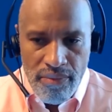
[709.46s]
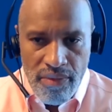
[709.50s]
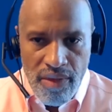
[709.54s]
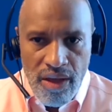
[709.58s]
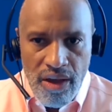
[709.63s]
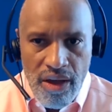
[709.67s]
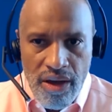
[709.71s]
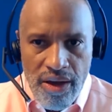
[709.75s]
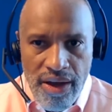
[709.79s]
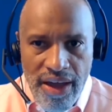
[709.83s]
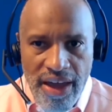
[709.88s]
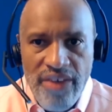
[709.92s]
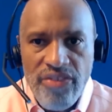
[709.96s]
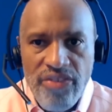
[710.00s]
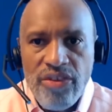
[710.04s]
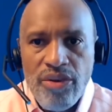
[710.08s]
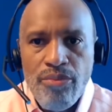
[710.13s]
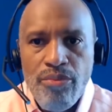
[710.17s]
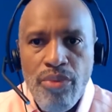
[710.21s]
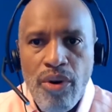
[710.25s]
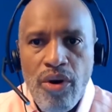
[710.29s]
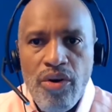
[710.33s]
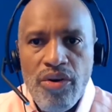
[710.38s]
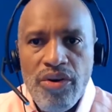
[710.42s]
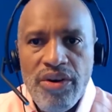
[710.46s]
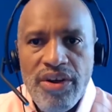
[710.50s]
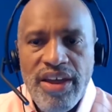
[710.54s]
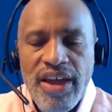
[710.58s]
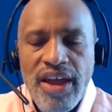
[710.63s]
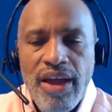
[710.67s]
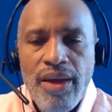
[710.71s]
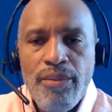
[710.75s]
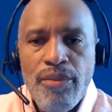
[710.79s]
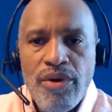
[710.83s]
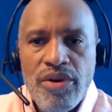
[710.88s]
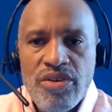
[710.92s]
Anthony Boger,
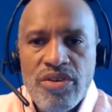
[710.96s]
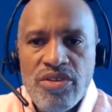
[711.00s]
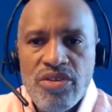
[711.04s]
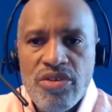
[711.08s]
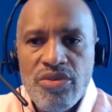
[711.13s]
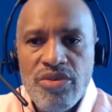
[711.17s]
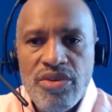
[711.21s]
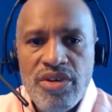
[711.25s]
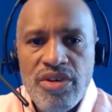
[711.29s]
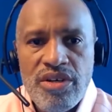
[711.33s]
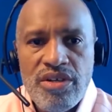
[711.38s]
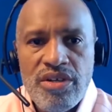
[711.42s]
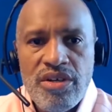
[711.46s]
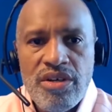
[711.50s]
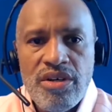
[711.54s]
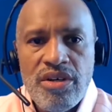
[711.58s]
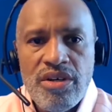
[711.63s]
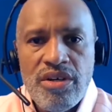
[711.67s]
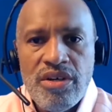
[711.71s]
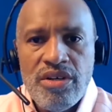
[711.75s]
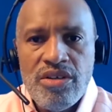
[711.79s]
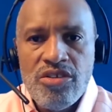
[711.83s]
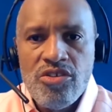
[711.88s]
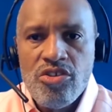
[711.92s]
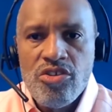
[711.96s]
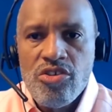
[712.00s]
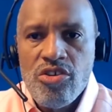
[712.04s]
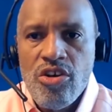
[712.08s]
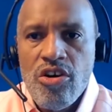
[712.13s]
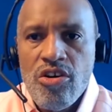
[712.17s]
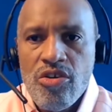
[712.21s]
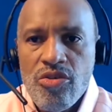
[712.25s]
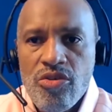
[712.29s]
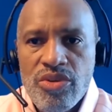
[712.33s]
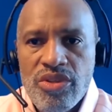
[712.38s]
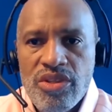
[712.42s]
came on to
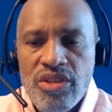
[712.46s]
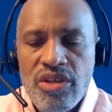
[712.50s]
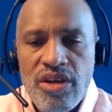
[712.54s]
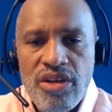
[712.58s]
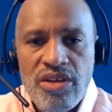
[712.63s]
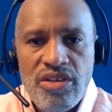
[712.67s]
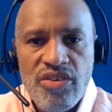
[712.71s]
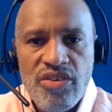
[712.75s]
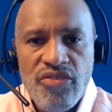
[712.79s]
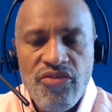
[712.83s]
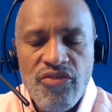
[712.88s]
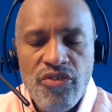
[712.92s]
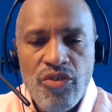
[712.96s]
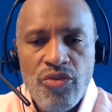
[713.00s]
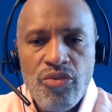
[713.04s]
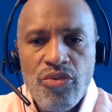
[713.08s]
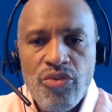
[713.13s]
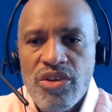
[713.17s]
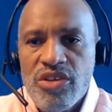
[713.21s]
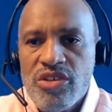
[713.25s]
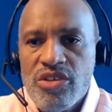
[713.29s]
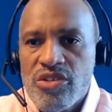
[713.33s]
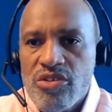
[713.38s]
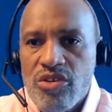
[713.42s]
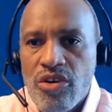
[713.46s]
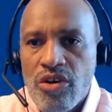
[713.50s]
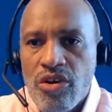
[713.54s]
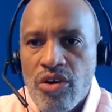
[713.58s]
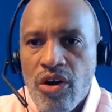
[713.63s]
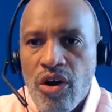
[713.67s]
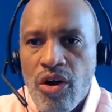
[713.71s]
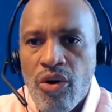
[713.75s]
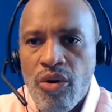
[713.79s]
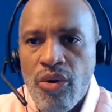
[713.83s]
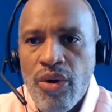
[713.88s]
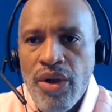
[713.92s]
talk with us a few weeks
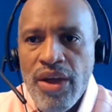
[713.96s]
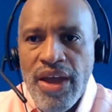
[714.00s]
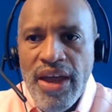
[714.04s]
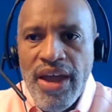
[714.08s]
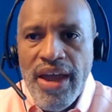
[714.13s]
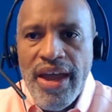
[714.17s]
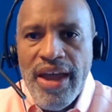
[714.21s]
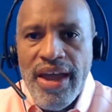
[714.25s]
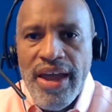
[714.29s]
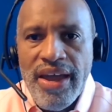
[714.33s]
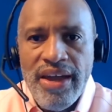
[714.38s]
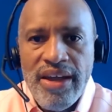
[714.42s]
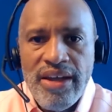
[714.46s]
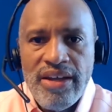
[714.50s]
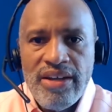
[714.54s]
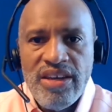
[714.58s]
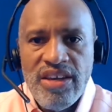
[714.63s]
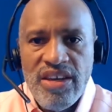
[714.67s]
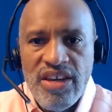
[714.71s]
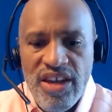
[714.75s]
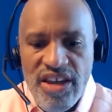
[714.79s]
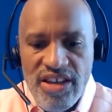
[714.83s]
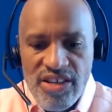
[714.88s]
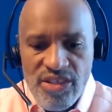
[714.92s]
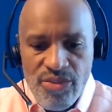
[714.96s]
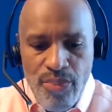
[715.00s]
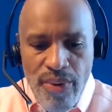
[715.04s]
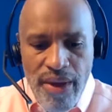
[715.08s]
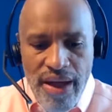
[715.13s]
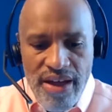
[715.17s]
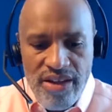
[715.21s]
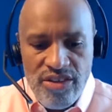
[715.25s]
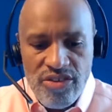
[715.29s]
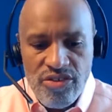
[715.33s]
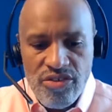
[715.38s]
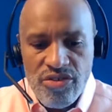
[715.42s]
ago, and he has
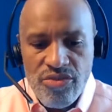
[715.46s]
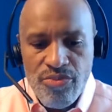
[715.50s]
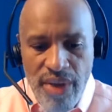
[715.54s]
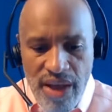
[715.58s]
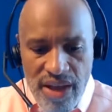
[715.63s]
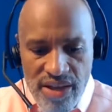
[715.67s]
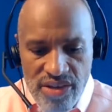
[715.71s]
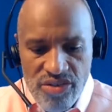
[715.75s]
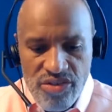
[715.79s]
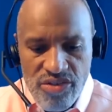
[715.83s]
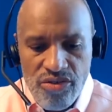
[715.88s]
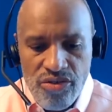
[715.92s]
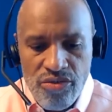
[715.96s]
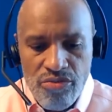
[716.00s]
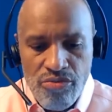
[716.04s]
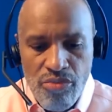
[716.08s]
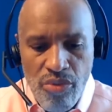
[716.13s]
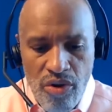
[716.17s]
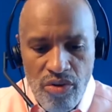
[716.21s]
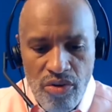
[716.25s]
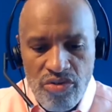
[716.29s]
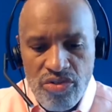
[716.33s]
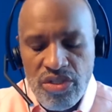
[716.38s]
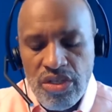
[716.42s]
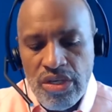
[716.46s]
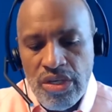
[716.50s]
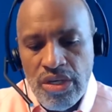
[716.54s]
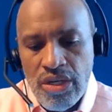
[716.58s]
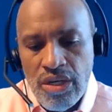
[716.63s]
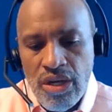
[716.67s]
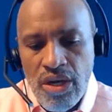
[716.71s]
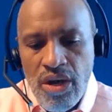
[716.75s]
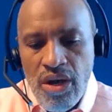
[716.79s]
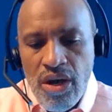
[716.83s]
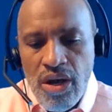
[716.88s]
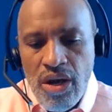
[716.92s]
pastored
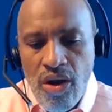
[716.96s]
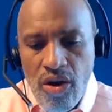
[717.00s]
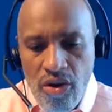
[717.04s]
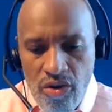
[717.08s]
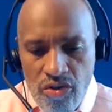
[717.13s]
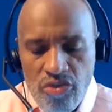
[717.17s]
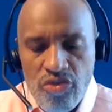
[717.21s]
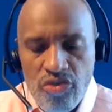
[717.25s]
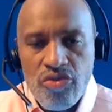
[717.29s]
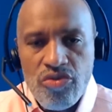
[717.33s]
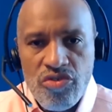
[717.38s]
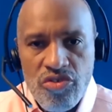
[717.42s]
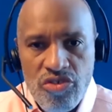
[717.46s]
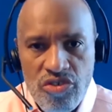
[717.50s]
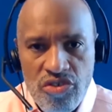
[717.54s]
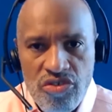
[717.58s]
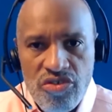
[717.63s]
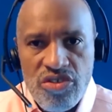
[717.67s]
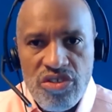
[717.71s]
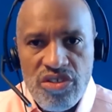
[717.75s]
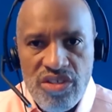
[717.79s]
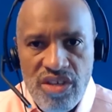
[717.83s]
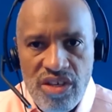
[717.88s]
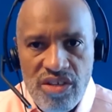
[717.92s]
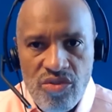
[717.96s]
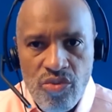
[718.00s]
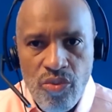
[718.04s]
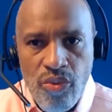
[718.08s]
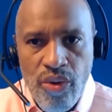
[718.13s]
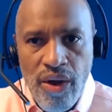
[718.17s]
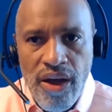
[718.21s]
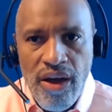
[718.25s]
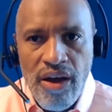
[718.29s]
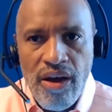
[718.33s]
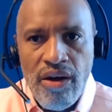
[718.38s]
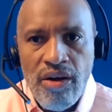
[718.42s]
multicultural churches as
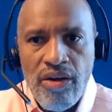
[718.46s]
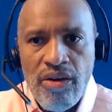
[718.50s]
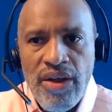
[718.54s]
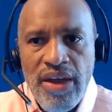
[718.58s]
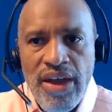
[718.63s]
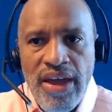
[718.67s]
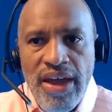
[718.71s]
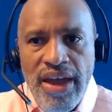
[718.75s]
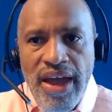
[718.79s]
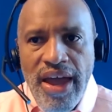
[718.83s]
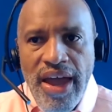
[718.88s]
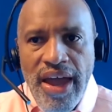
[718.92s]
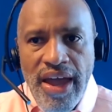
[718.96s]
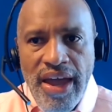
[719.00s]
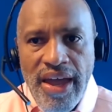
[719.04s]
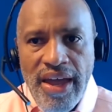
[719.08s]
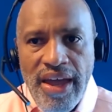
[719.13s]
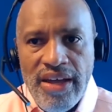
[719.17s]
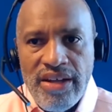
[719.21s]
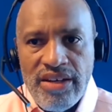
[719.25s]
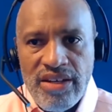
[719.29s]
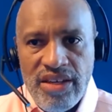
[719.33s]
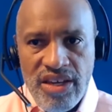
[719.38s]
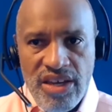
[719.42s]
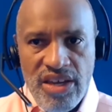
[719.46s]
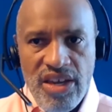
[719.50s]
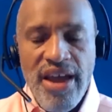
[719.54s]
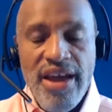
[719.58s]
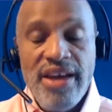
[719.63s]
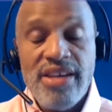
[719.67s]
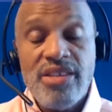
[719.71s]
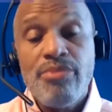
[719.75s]
well, and he has